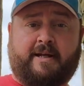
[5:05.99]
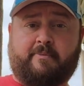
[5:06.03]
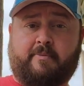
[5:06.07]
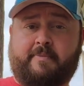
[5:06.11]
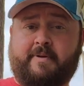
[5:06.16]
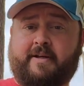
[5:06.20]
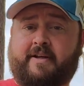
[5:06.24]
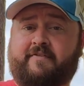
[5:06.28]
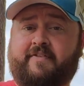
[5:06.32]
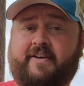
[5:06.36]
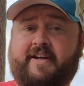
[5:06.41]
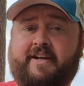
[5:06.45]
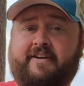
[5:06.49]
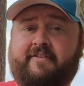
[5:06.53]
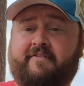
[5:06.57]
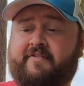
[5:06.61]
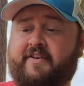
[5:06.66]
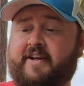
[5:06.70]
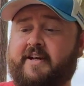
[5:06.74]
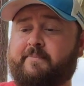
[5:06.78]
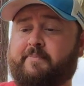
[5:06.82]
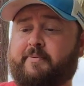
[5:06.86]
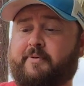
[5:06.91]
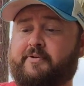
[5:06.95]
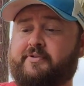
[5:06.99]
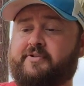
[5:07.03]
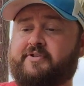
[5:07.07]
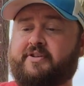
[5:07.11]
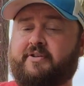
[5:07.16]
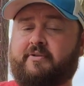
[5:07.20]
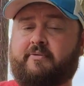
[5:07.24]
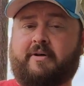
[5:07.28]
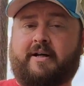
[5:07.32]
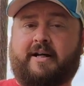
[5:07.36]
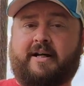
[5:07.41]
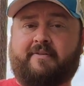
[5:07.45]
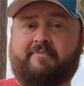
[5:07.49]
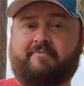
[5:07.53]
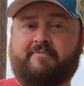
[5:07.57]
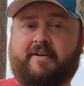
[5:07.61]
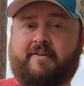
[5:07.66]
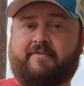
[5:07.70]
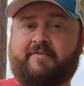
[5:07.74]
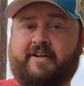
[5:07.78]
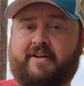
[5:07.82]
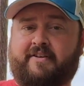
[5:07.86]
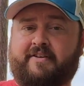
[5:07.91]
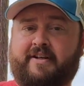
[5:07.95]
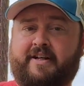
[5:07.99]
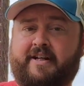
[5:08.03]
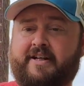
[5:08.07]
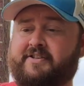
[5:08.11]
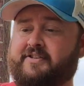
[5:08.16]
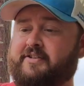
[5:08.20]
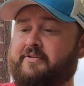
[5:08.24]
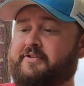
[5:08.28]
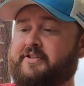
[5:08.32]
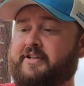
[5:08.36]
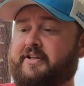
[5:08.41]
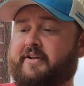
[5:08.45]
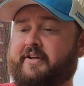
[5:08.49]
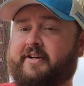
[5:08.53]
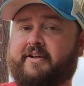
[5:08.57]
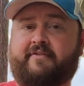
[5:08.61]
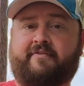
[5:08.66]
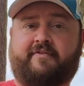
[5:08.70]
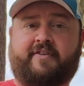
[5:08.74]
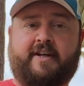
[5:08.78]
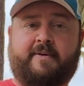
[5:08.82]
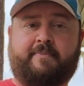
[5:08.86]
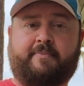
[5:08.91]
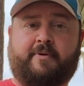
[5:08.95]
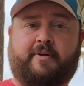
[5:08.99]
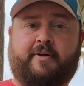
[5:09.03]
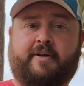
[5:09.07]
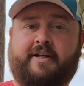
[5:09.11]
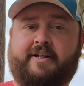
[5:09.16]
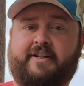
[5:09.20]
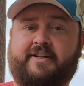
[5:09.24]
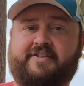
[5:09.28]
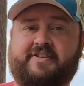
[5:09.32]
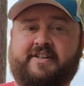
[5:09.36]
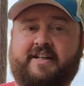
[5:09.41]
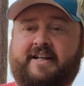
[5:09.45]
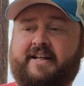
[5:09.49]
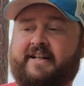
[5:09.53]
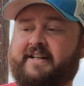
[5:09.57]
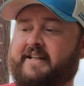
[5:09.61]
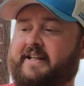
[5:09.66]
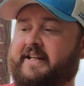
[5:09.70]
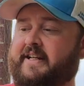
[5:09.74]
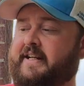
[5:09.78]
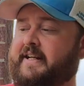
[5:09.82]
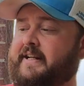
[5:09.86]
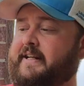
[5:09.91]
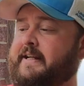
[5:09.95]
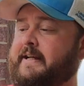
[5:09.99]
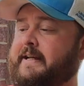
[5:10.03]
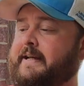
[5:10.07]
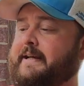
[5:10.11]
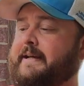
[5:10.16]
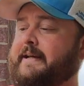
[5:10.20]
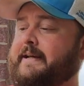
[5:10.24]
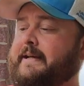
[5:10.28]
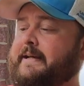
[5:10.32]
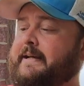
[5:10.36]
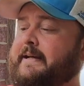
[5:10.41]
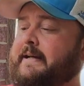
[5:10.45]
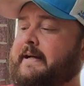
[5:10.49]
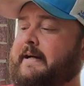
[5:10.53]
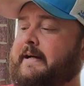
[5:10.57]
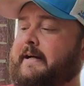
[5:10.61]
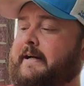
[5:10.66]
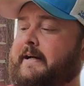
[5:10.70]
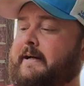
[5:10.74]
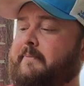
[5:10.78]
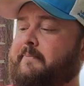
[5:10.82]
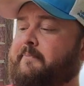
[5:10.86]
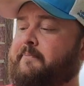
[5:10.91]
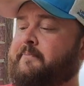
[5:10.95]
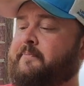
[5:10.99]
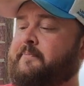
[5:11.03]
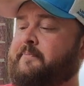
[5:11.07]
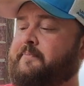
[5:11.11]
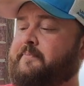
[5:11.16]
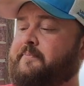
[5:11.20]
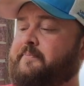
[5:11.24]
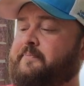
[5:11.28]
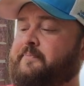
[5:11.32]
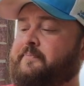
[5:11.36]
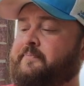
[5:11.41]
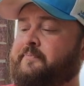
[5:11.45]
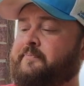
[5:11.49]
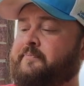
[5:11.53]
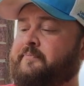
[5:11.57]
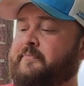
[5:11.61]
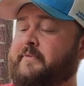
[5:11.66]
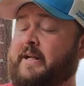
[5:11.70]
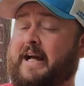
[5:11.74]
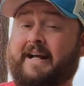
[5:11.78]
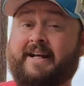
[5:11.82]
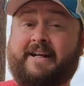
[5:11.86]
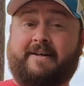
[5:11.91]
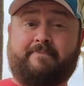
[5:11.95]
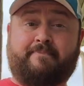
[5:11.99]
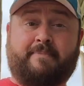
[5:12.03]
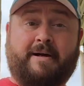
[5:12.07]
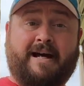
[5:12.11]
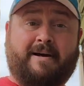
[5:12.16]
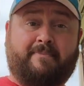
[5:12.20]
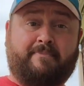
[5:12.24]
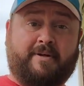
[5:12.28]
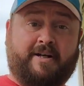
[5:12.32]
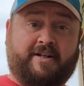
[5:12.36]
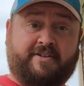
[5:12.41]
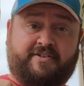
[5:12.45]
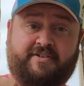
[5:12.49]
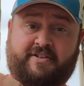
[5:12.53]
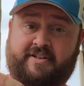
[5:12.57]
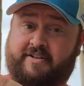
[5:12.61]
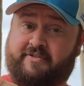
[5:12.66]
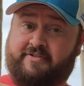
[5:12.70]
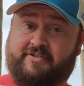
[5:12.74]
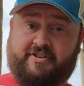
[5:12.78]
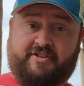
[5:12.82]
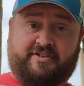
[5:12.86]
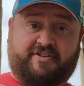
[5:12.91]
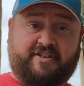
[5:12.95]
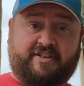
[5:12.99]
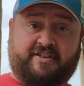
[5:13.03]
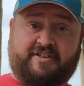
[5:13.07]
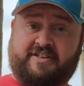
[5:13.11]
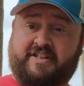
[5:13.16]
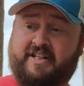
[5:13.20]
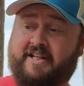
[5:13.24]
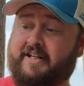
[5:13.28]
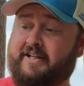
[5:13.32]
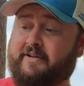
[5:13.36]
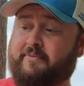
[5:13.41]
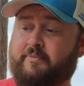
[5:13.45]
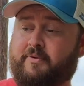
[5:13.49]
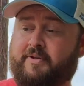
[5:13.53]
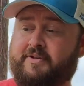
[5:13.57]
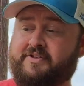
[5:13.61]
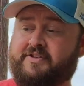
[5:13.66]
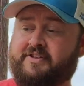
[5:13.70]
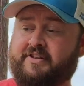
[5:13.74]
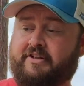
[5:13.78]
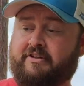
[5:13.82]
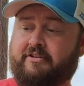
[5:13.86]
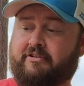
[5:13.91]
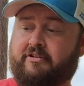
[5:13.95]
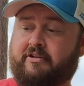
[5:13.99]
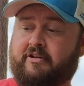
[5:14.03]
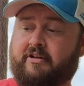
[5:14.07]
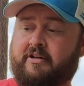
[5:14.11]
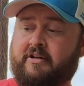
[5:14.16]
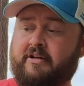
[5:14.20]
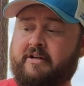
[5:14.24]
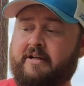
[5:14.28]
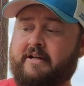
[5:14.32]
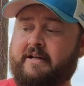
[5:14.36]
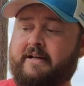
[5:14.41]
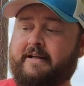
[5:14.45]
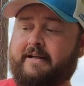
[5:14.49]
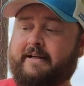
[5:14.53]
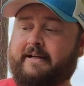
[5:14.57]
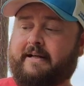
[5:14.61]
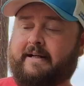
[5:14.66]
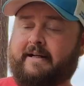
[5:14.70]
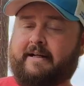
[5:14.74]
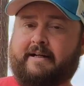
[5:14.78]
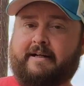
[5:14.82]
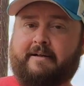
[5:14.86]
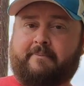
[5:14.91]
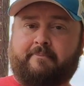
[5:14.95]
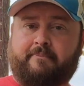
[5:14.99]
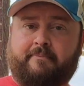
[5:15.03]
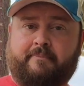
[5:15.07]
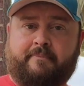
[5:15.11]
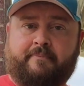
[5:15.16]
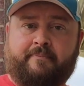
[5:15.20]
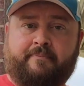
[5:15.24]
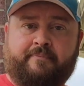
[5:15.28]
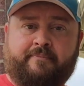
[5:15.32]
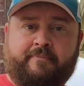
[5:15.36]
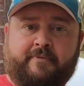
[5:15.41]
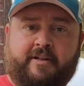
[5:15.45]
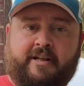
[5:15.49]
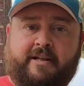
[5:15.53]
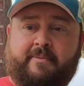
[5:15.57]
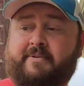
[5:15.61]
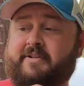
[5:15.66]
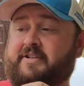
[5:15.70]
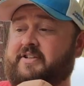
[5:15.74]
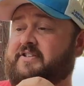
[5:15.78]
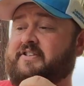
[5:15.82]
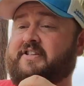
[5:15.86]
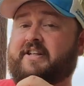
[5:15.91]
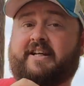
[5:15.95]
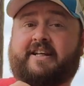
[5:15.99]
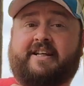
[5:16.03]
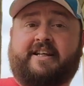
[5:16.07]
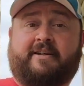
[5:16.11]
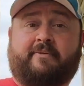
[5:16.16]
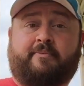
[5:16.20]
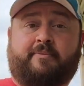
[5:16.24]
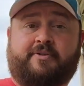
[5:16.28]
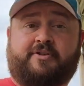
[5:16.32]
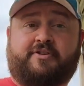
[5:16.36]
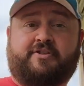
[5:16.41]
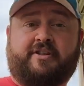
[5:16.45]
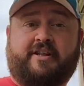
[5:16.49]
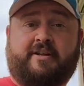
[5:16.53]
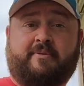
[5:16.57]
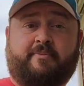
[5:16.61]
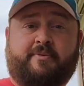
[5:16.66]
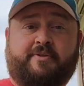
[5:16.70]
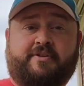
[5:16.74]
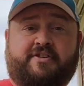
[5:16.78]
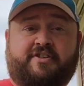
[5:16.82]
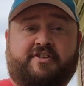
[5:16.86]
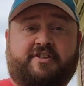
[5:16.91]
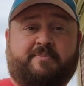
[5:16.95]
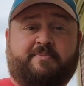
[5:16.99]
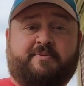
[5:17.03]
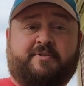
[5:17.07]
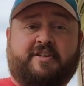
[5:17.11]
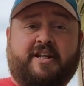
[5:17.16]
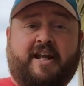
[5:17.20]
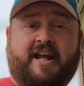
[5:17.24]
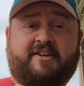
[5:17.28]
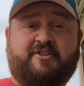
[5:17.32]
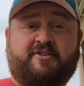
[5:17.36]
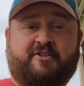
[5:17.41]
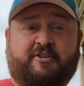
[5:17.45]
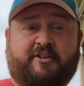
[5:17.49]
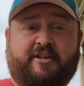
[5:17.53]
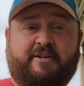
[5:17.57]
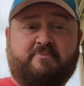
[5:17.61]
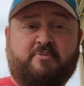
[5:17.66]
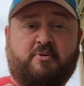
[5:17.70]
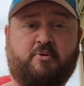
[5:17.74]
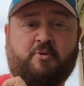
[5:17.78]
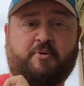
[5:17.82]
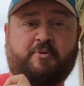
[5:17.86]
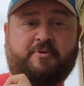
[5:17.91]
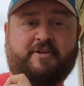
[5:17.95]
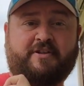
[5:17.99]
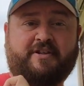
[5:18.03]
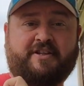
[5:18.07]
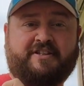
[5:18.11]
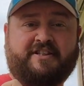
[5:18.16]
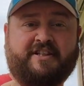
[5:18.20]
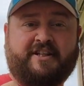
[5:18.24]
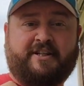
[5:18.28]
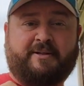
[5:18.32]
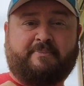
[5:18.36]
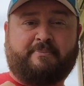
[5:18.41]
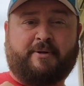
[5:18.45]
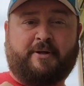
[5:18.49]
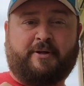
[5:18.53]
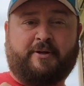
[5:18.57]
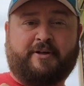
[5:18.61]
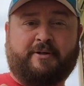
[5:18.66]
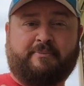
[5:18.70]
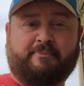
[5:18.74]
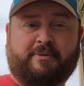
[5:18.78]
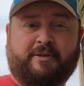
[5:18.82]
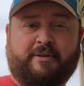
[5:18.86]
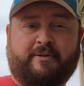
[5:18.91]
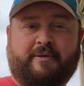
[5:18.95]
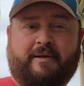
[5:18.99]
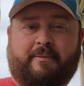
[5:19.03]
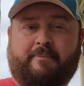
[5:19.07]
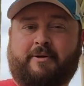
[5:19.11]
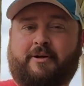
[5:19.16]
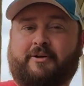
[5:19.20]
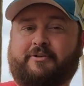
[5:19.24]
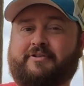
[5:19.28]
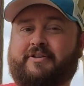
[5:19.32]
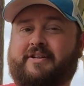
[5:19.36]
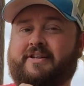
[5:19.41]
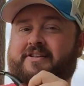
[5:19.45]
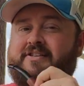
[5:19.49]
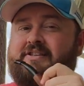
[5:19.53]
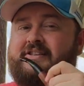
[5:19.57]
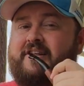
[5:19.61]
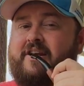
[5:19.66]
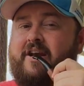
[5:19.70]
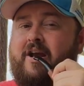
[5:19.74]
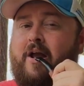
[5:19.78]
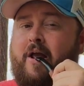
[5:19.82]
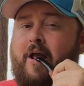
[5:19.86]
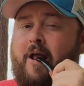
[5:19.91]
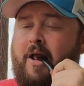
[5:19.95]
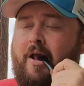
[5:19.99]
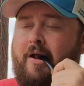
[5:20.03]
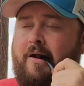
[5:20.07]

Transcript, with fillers: I'm a big fan of VaPer, so I, I found an esoterica VaPer and decided to get it. Um, I didn't buy much there, just this tin and one cigar. Um, let me just tell you, it was it was substantially more than the tin of Balkan Blue I bought in D.C.